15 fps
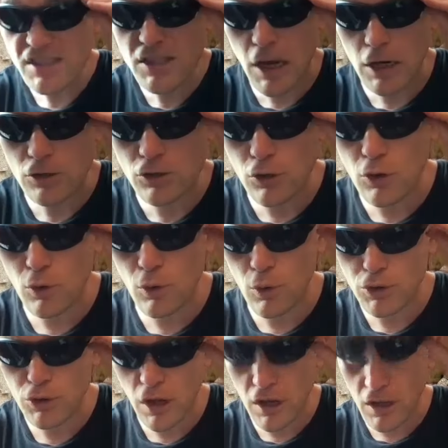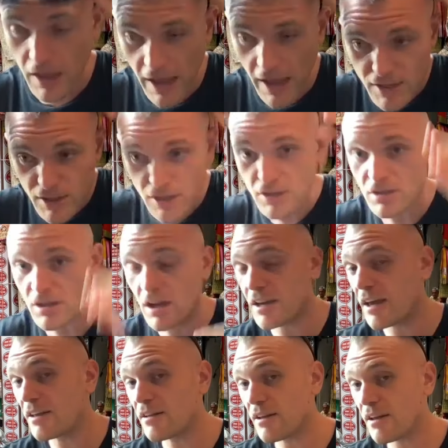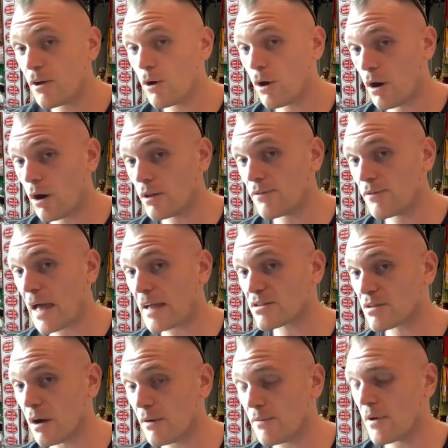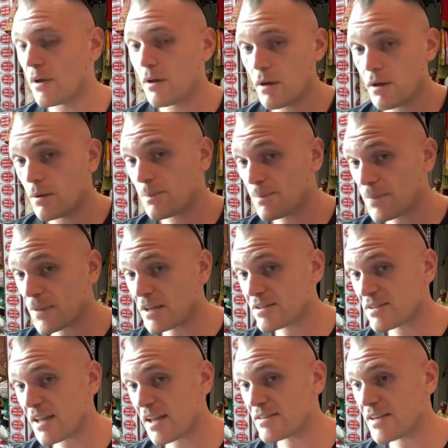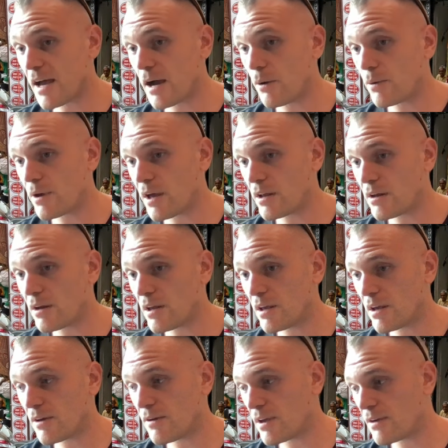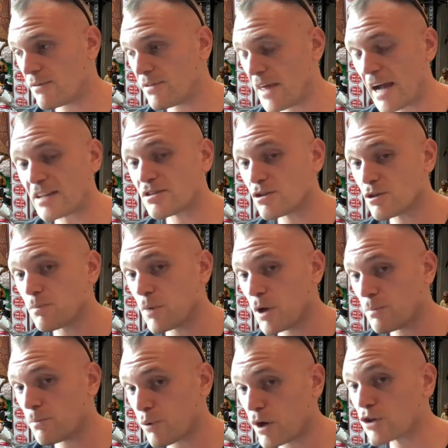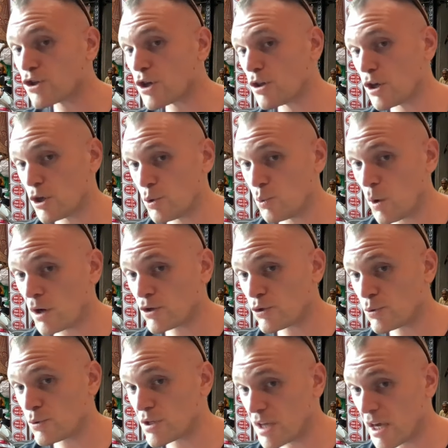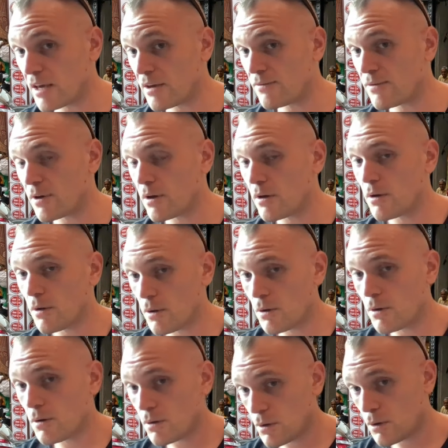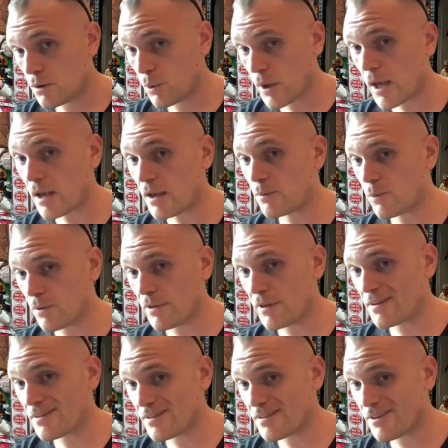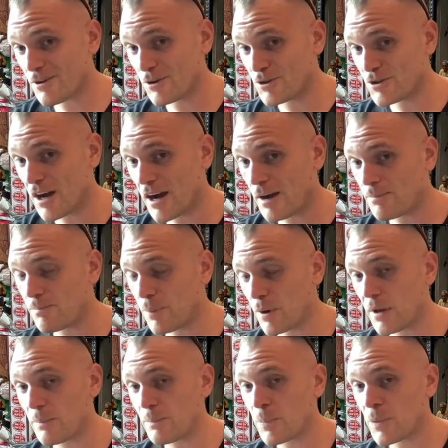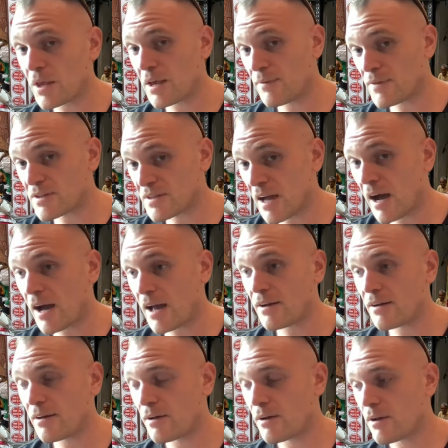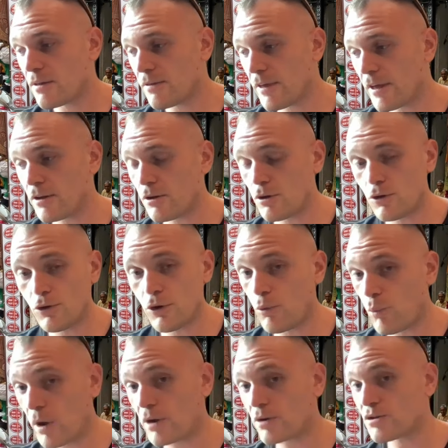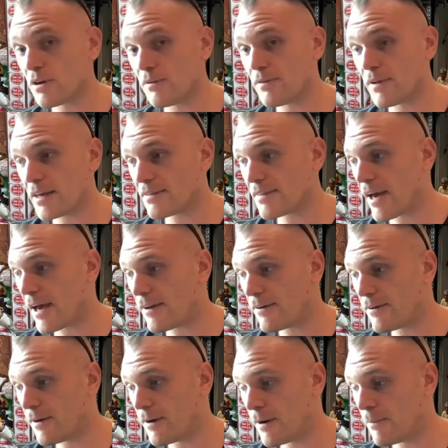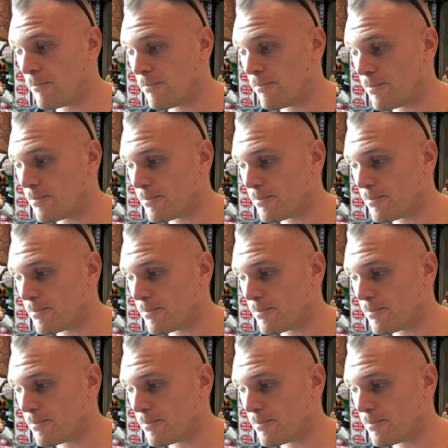Tactical sunglasses, again, all of that stuff, it stands out. And if that's the impression that you want to give, okay, well then good job. But if it's not, then don't wear stuff like that. Um